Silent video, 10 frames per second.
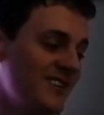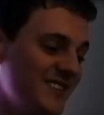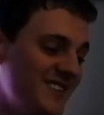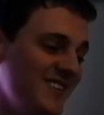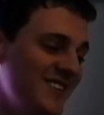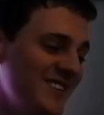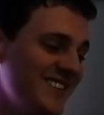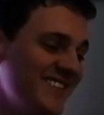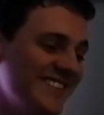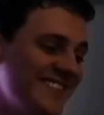talk
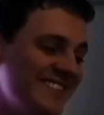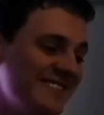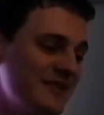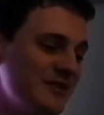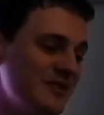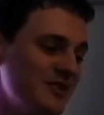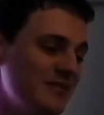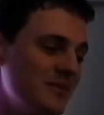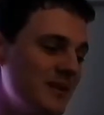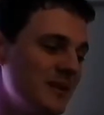groups should
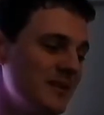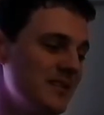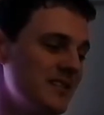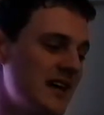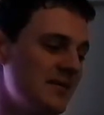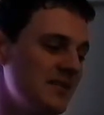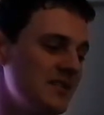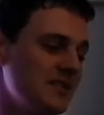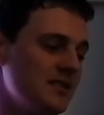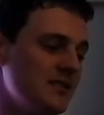be established
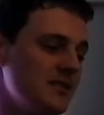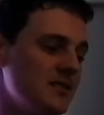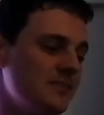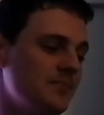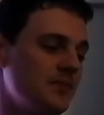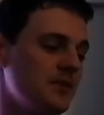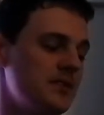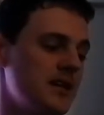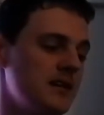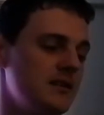and used
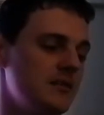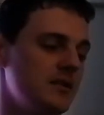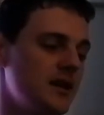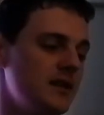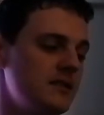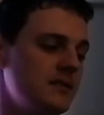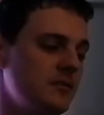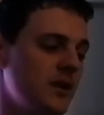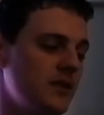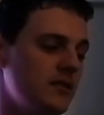to aid communication,
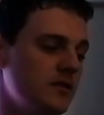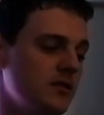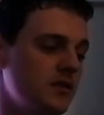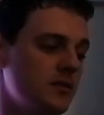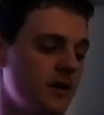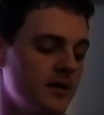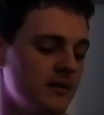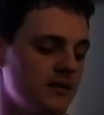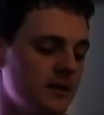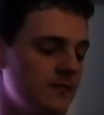whether or not
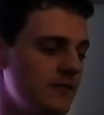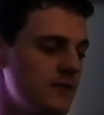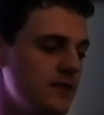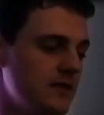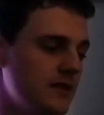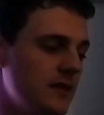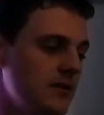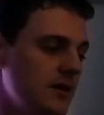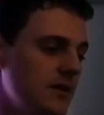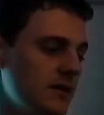commanders can physically
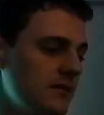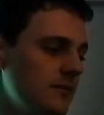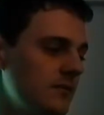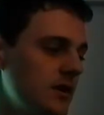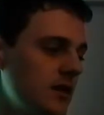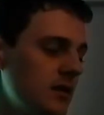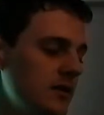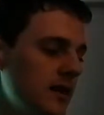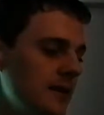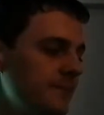
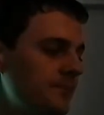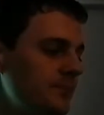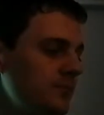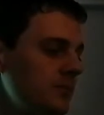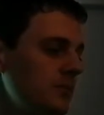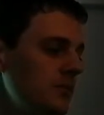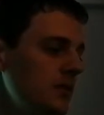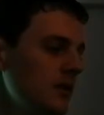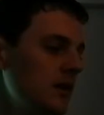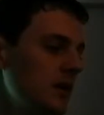co-locate.
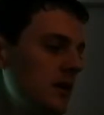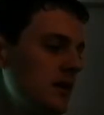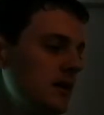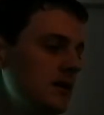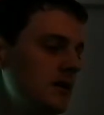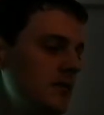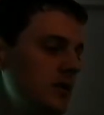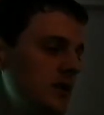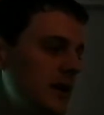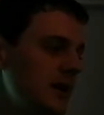
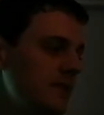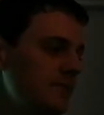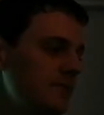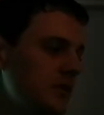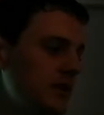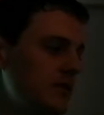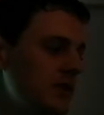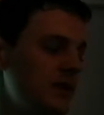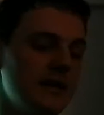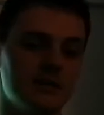Communicate.
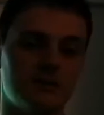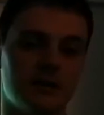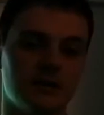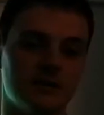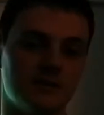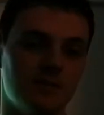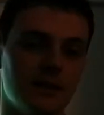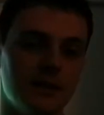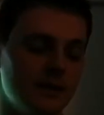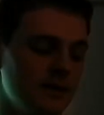Communicate is about using
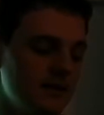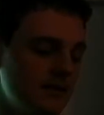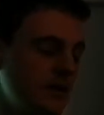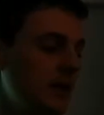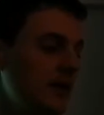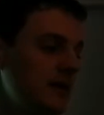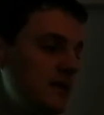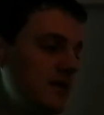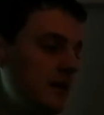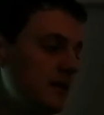plain English without any
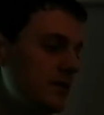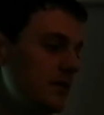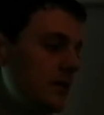jargon.